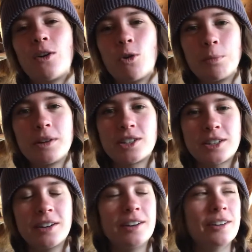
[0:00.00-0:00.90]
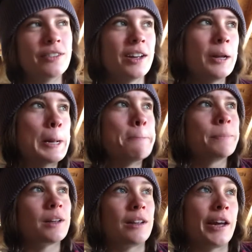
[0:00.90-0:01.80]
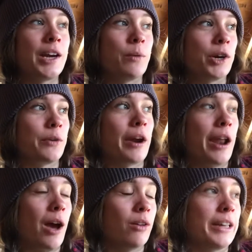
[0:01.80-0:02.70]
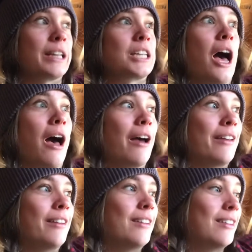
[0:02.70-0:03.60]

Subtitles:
bunch of client work right now, like a ton.